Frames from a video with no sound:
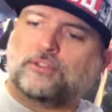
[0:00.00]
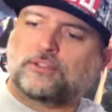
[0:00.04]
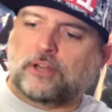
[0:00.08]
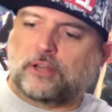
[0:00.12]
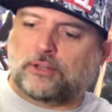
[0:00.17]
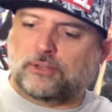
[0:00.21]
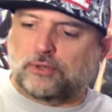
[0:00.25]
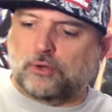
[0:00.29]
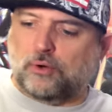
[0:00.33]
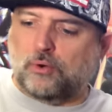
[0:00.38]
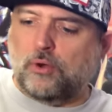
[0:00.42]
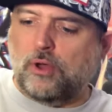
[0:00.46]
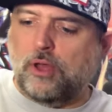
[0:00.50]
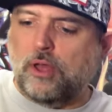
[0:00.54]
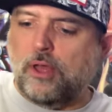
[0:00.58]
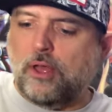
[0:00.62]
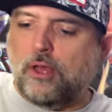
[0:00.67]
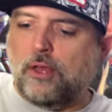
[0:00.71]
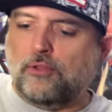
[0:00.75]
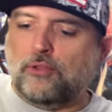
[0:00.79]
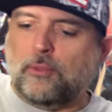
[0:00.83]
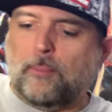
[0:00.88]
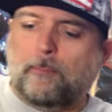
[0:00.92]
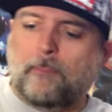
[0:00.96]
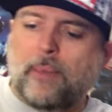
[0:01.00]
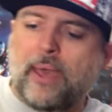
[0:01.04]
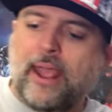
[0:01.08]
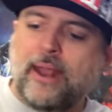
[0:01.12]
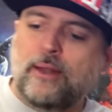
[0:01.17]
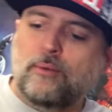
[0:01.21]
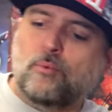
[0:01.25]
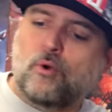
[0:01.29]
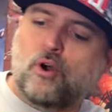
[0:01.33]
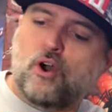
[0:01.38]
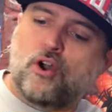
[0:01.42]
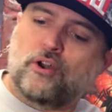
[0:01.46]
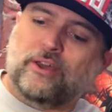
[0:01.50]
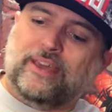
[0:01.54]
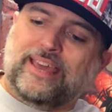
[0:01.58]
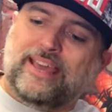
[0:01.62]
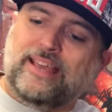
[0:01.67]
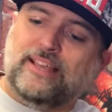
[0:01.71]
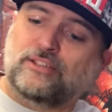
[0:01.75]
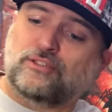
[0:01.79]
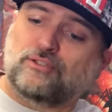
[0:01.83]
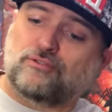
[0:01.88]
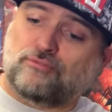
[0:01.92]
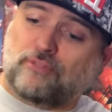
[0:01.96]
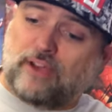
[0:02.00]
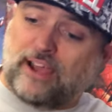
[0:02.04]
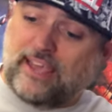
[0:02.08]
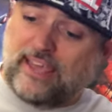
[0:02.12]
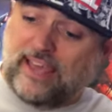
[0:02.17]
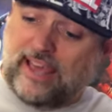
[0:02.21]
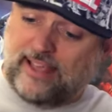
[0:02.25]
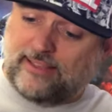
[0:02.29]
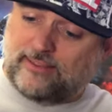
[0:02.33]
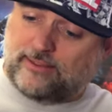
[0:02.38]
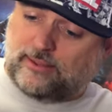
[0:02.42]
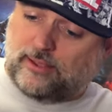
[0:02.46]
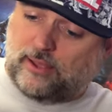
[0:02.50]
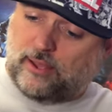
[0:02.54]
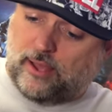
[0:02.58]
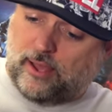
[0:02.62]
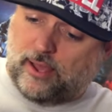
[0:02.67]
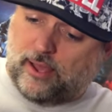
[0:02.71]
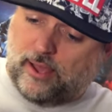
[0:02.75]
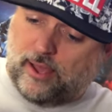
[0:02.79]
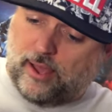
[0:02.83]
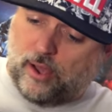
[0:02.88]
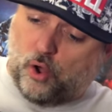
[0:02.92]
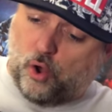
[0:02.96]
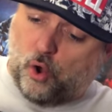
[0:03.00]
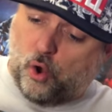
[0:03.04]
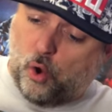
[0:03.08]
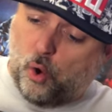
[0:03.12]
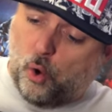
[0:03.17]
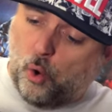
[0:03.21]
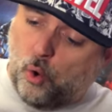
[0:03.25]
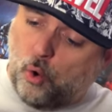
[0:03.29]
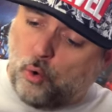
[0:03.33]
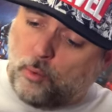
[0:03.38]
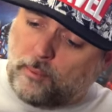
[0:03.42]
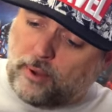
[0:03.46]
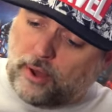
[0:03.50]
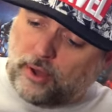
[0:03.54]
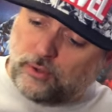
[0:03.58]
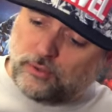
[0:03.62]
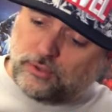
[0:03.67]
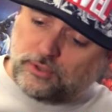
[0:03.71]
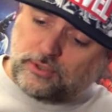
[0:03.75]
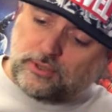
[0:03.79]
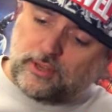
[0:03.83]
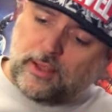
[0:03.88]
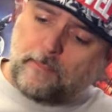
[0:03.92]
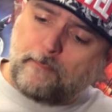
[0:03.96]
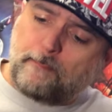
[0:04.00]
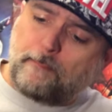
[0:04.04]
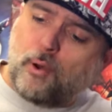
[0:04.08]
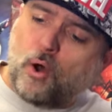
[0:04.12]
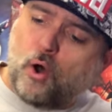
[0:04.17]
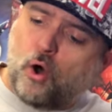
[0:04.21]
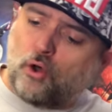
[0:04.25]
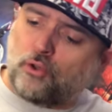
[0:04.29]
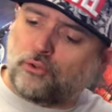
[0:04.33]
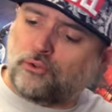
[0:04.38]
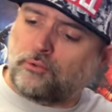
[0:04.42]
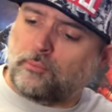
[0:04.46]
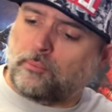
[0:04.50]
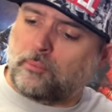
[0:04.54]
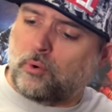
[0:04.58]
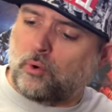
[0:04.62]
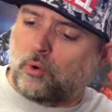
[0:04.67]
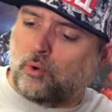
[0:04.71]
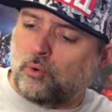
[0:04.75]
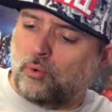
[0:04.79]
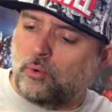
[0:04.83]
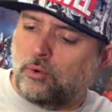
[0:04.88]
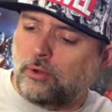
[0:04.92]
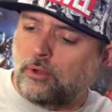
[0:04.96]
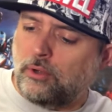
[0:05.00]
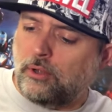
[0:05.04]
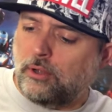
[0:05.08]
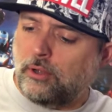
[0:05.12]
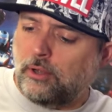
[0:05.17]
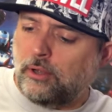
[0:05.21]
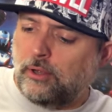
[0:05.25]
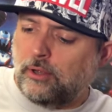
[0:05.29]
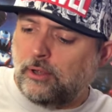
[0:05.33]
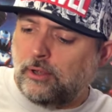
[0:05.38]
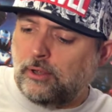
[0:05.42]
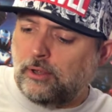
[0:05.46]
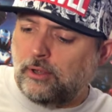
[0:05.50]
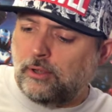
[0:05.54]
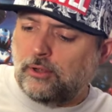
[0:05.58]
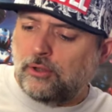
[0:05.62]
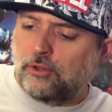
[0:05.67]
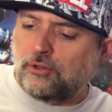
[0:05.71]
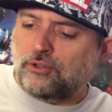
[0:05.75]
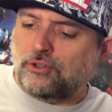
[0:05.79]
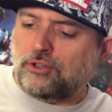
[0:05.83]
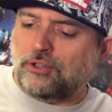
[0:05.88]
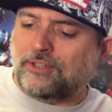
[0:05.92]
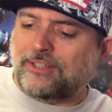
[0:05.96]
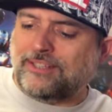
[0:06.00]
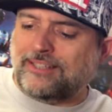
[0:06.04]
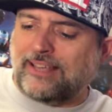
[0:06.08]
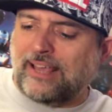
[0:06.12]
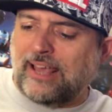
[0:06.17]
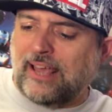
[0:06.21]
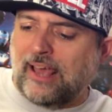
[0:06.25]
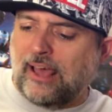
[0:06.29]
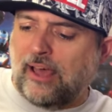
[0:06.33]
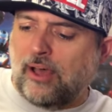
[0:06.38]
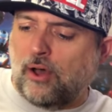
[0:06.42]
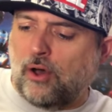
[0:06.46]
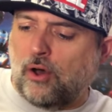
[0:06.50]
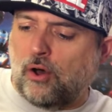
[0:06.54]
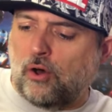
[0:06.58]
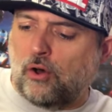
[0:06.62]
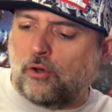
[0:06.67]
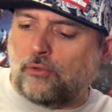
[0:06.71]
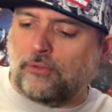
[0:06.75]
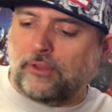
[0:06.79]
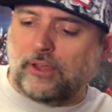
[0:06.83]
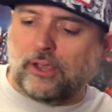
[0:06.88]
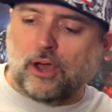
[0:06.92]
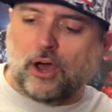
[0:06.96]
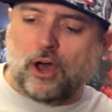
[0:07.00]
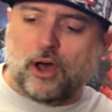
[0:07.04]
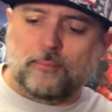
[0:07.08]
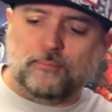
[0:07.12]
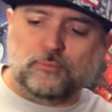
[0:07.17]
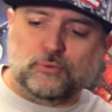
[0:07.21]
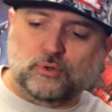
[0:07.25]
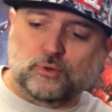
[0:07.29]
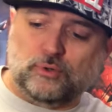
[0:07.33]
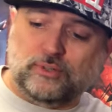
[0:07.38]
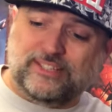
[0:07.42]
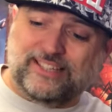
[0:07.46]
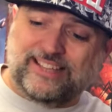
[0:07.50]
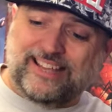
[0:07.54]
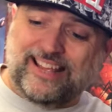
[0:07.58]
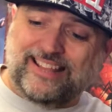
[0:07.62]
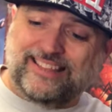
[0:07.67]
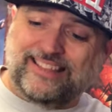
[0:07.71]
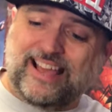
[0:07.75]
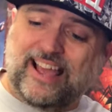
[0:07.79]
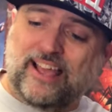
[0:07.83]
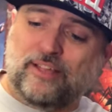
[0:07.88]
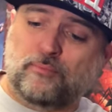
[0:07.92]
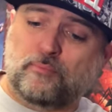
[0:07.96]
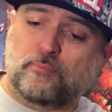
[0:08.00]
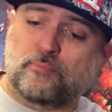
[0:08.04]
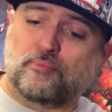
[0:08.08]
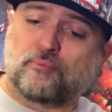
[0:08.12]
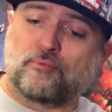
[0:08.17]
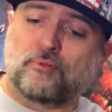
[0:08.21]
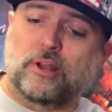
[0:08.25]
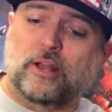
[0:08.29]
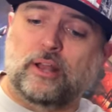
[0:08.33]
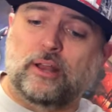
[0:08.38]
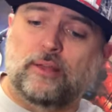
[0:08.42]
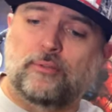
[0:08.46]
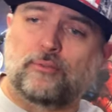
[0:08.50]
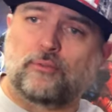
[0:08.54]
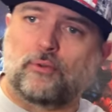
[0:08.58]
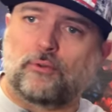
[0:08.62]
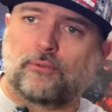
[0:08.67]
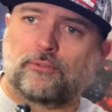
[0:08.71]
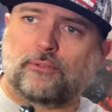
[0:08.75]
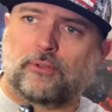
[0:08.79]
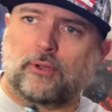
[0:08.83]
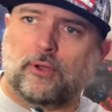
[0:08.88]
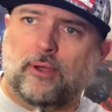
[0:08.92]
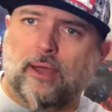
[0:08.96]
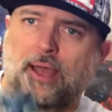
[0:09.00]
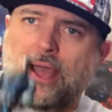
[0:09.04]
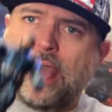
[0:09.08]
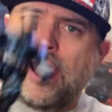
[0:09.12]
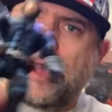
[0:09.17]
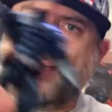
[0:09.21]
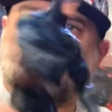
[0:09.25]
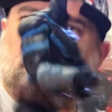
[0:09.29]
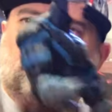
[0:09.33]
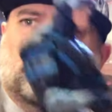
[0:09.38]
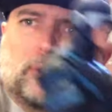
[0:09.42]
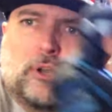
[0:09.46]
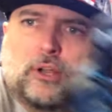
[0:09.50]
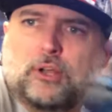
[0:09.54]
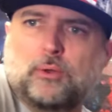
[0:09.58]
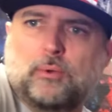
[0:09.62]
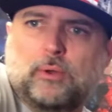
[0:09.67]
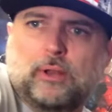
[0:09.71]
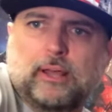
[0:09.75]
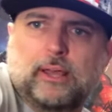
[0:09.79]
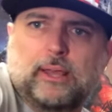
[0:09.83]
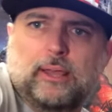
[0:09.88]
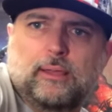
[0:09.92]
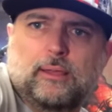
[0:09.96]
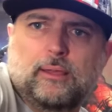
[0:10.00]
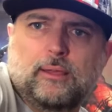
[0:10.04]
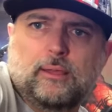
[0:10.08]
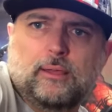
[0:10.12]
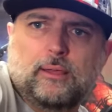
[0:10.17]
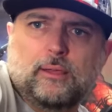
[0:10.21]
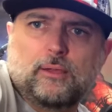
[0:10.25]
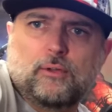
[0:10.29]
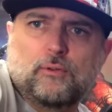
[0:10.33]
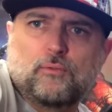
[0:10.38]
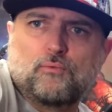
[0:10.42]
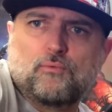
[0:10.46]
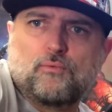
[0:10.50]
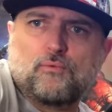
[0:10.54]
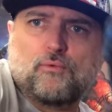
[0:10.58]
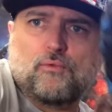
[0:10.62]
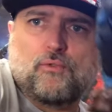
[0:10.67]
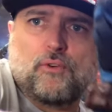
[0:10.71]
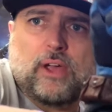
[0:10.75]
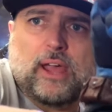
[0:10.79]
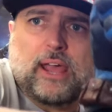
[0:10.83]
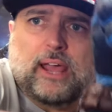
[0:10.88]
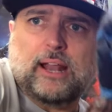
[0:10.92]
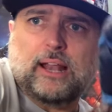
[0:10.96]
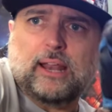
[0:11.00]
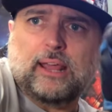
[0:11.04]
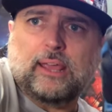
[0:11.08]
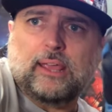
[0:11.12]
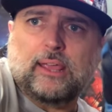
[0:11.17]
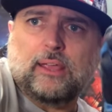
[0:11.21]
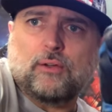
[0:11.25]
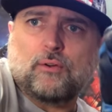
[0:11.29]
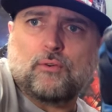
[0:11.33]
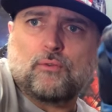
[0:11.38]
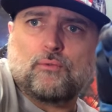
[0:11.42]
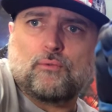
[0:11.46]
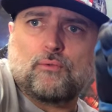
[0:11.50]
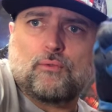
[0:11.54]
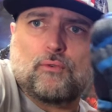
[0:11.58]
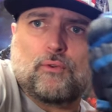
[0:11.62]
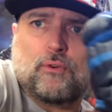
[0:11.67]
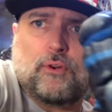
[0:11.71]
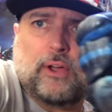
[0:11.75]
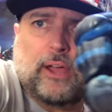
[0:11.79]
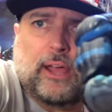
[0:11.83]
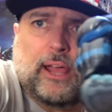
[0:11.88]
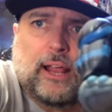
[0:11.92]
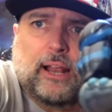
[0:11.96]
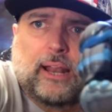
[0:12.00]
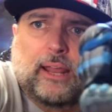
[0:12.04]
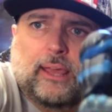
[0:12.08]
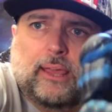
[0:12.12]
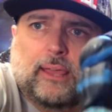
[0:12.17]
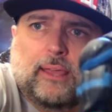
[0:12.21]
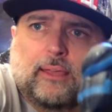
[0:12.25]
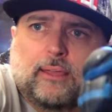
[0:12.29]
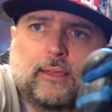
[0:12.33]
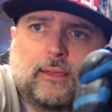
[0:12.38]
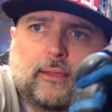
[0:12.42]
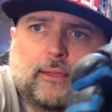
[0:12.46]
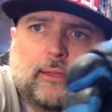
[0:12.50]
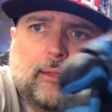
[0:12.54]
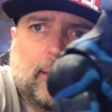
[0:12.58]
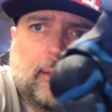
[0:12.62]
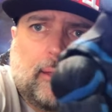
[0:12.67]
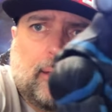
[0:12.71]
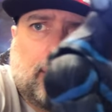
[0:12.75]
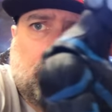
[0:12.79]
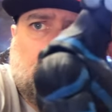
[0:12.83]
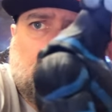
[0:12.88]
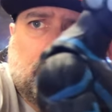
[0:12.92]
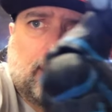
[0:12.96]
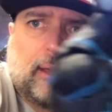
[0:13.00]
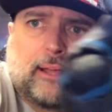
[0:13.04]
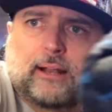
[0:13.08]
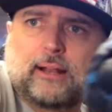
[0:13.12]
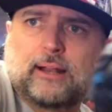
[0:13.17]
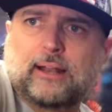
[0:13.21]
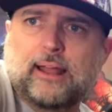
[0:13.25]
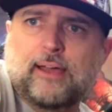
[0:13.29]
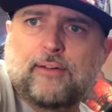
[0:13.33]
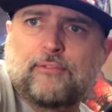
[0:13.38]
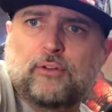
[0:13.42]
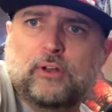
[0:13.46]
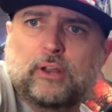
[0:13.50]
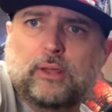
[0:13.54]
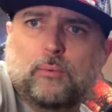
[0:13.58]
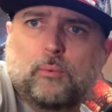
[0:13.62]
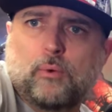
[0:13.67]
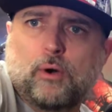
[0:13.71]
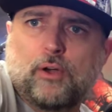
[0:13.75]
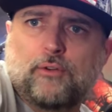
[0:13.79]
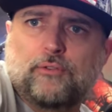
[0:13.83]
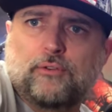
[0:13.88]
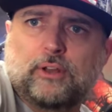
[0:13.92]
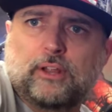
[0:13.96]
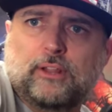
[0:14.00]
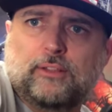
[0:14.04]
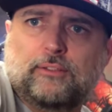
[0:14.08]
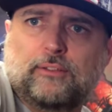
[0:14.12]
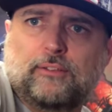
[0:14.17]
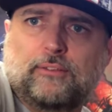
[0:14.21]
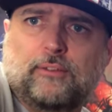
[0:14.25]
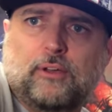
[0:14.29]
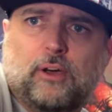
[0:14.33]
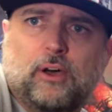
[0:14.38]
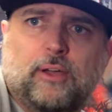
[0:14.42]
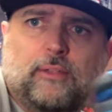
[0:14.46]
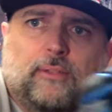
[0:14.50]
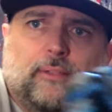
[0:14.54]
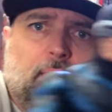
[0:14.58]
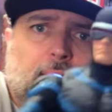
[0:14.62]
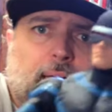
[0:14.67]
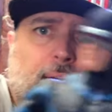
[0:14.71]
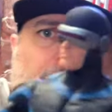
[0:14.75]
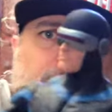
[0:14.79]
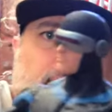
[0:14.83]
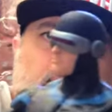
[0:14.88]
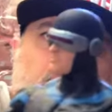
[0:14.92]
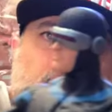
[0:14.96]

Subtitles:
subtle. The pin work is great. It's almost impossible to see it on the arm joints here. That's brilliant. So absolutely, really, really cleverly woven in design there.